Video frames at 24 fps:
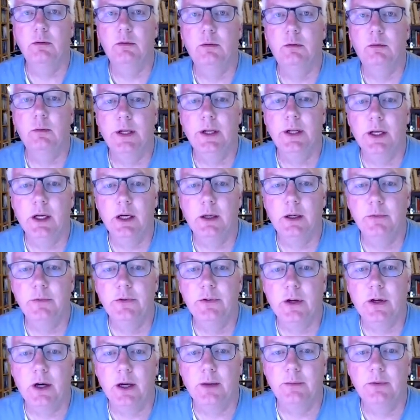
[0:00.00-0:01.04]
when it comes
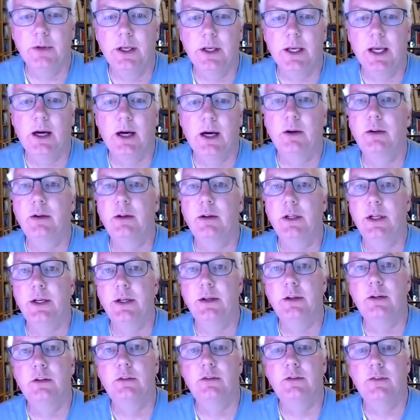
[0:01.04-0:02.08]
time to calculate
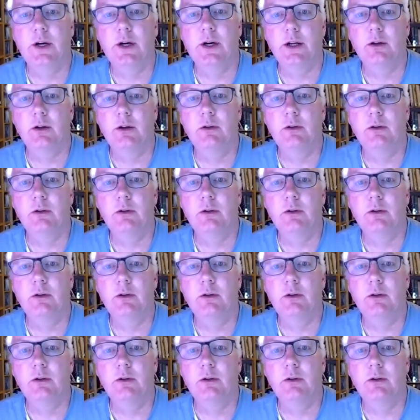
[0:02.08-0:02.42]
your final